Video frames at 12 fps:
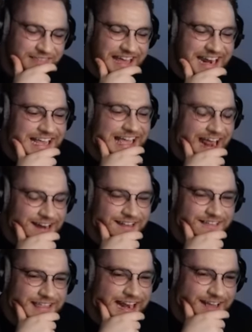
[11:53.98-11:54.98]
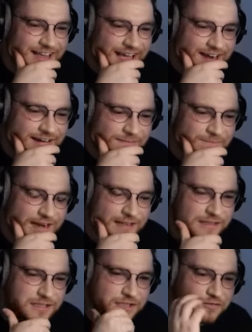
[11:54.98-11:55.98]
But then again, then again, and
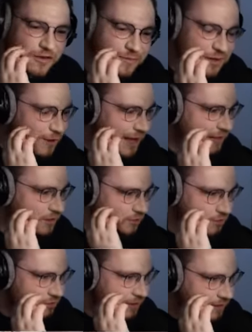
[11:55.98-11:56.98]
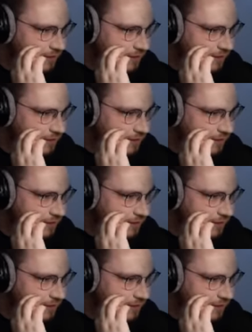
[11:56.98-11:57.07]
this is for me why I don't do